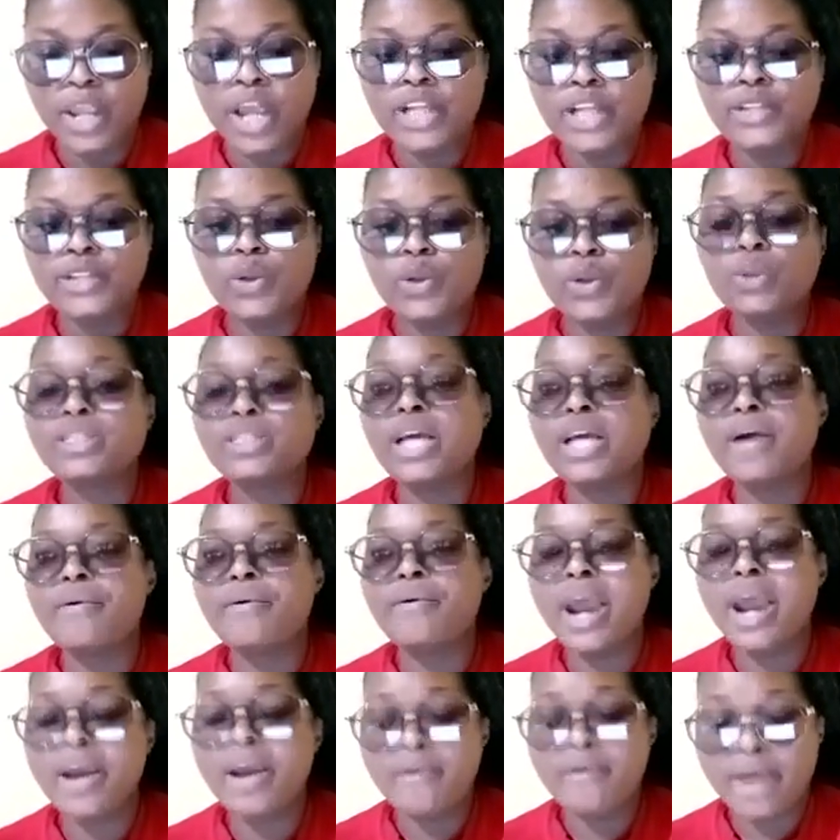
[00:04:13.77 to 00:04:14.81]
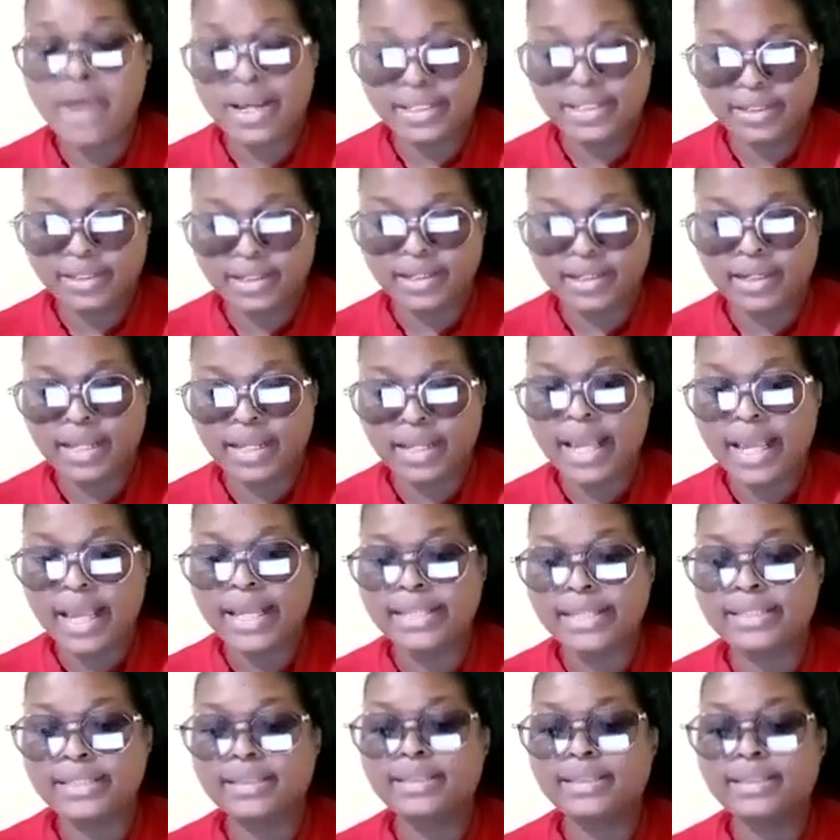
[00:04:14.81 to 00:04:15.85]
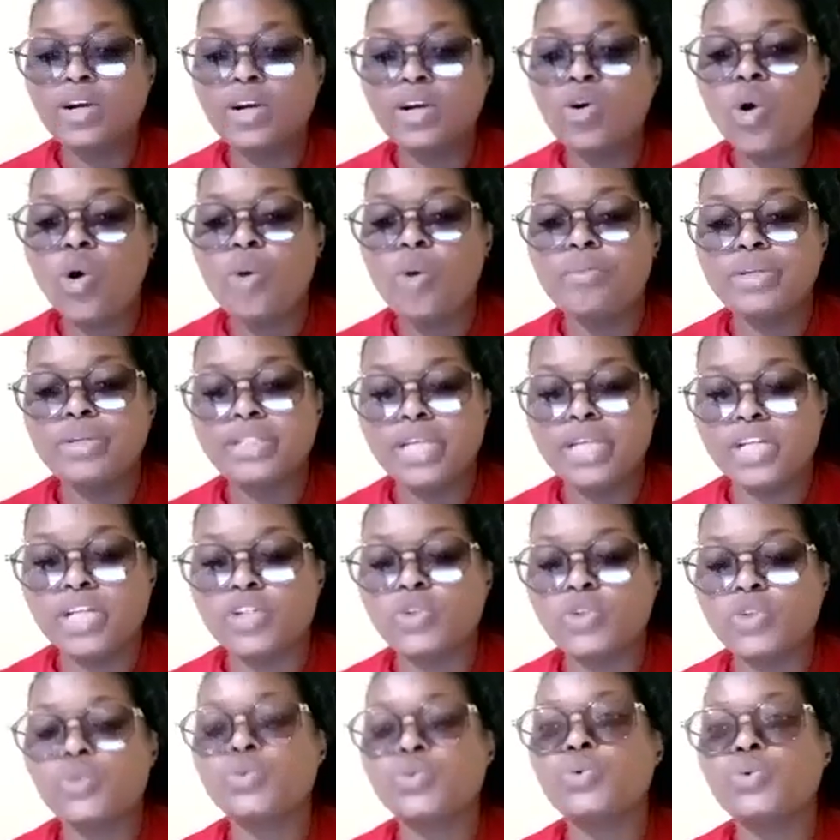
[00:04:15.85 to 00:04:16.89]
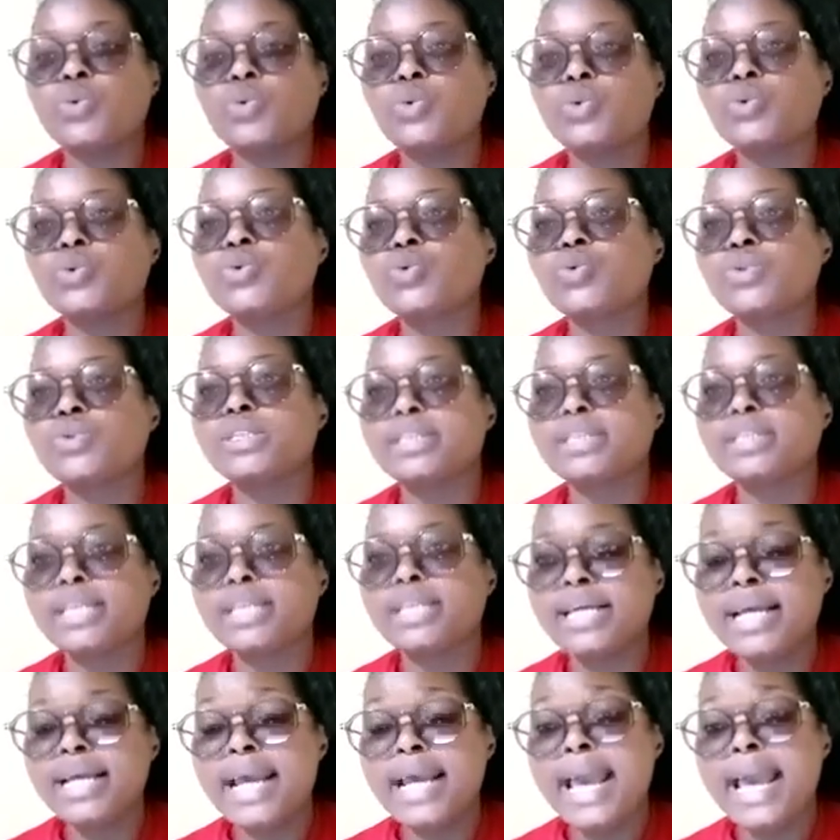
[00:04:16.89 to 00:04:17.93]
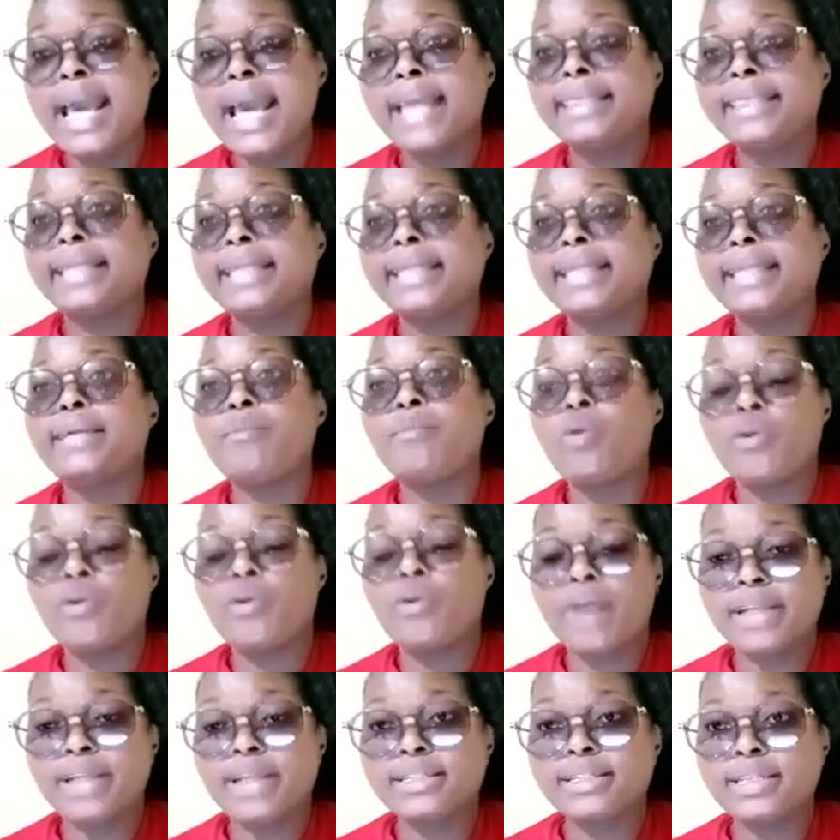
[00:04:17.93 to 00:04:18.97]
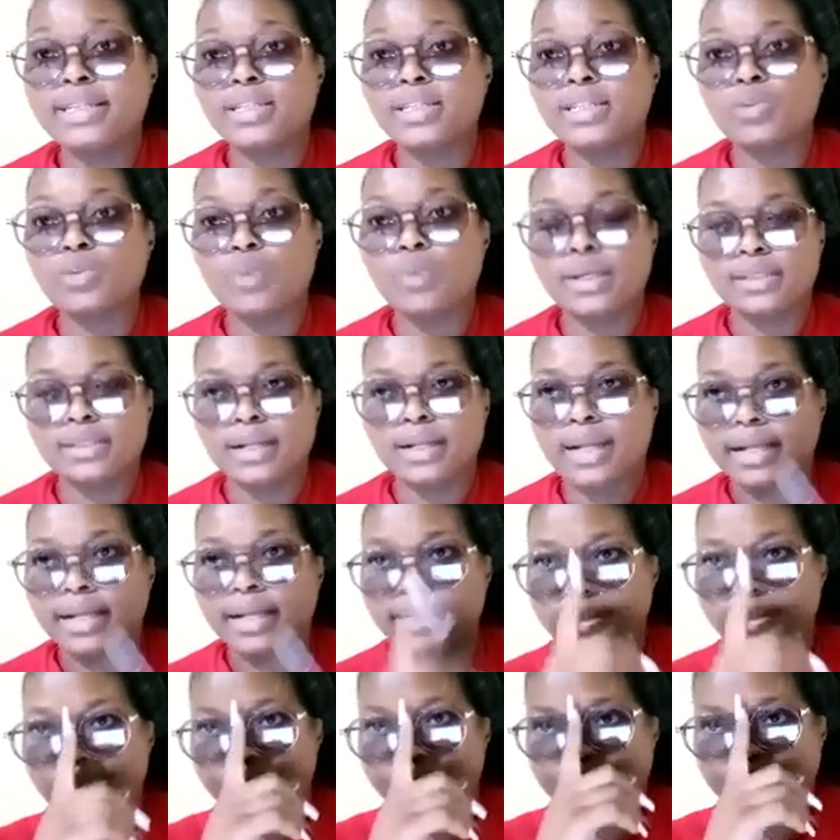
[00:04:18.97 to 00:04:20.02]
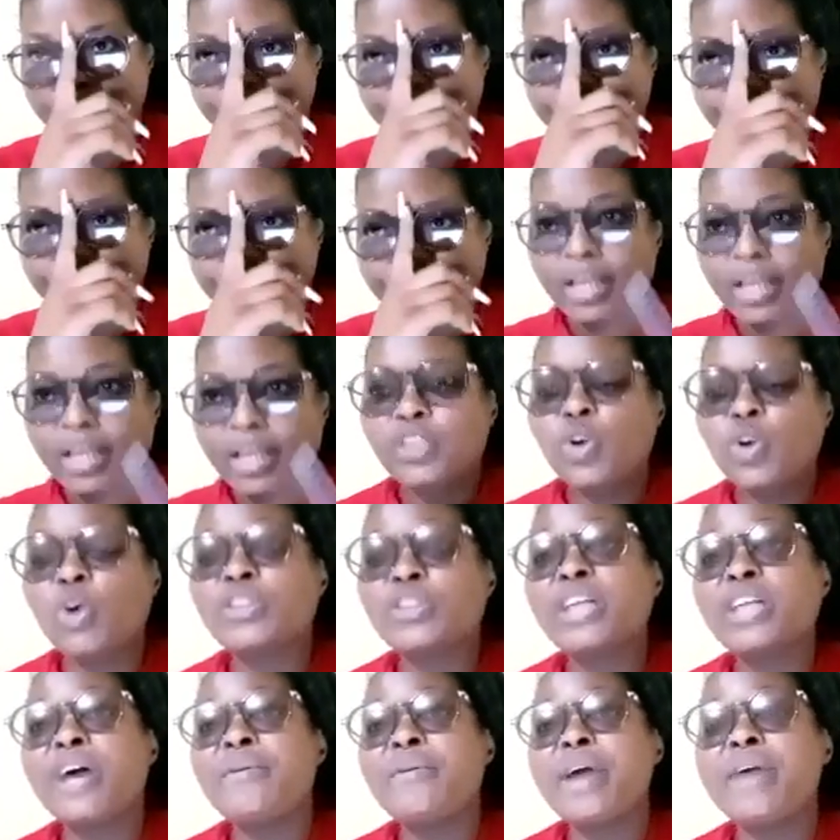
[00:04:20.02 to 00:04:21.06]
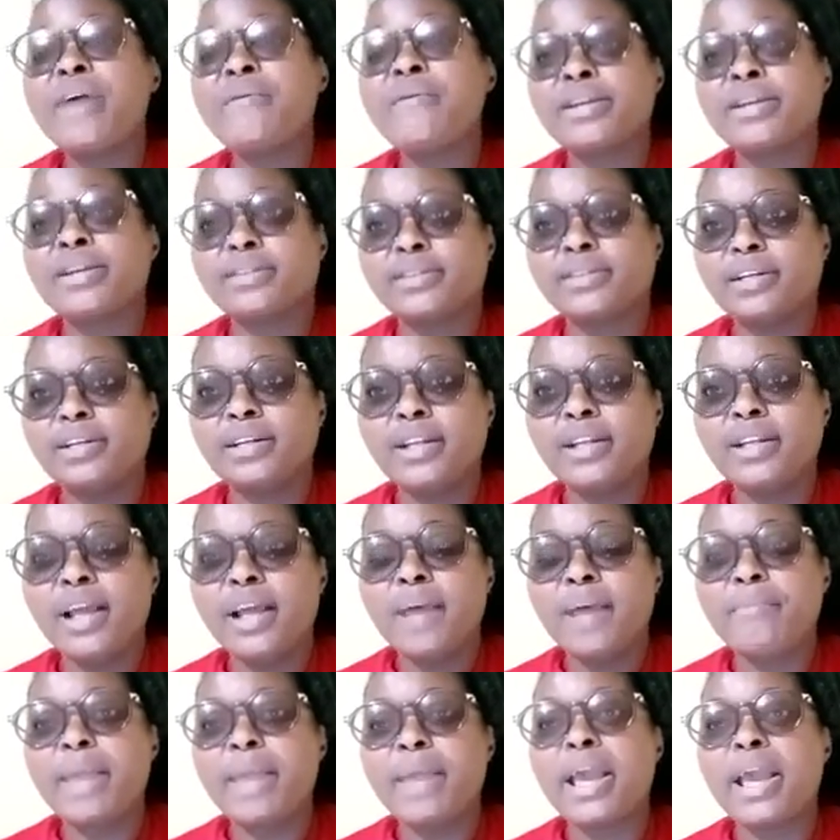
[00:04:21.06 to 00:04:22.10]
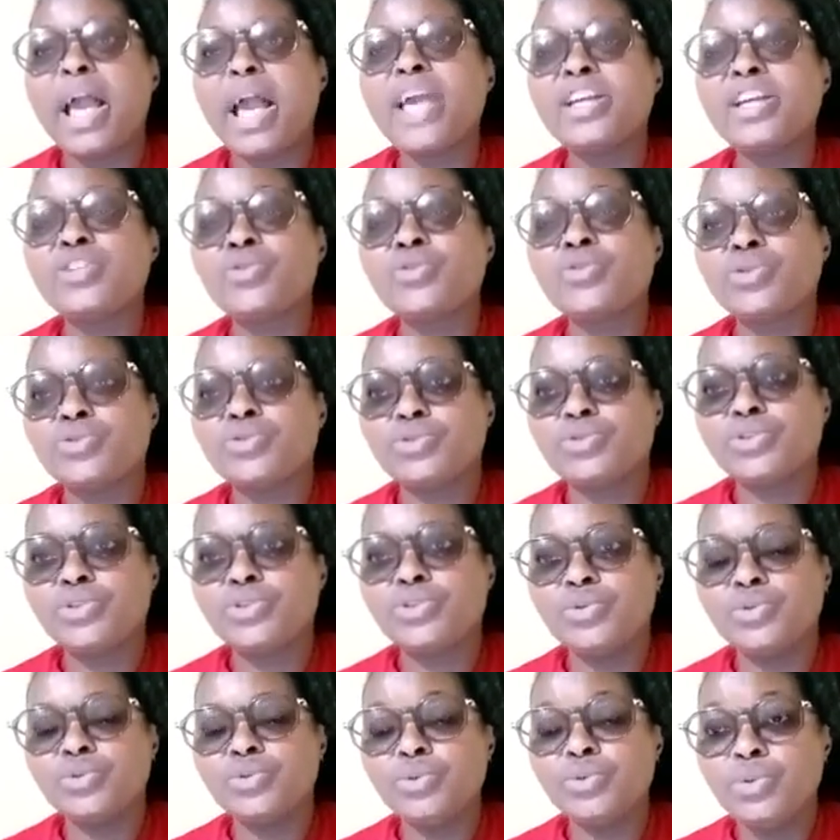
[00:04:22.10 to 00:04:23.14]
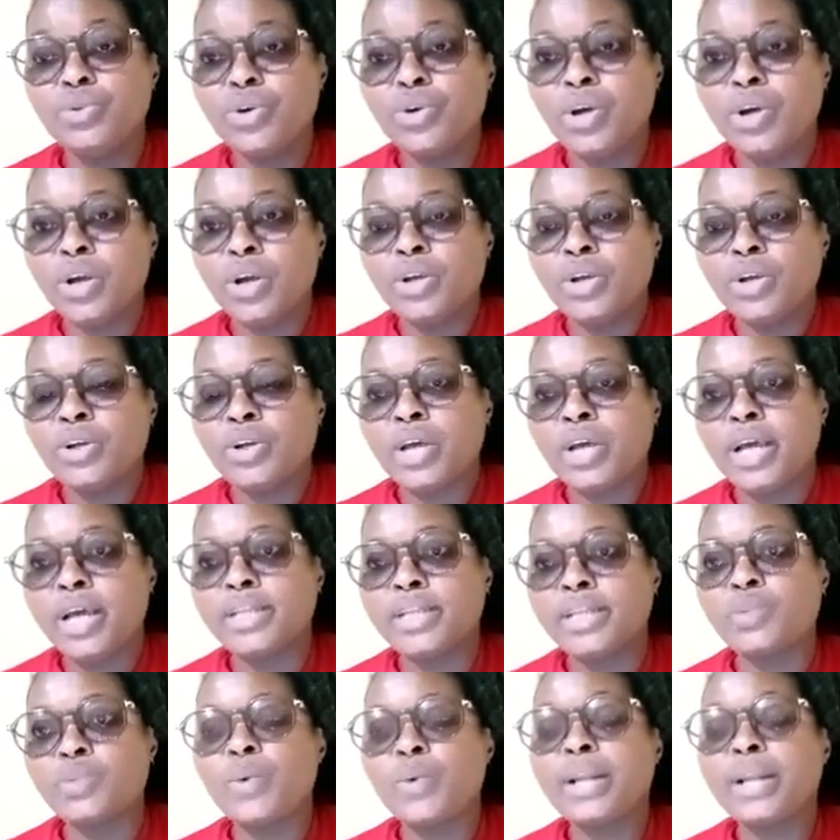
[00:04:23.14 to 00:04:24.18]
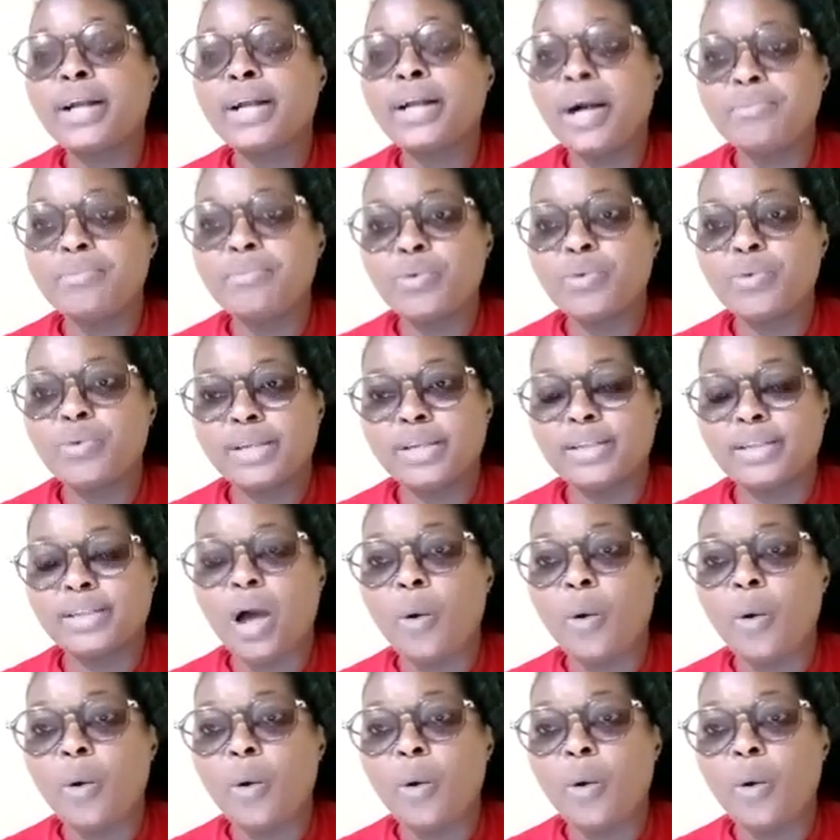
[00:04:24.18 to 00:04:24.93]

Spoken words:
Dr. Ray Resin is still committed to see the democratic Swaziland. Dr. Ray Resin, may I introduce you and welcome you as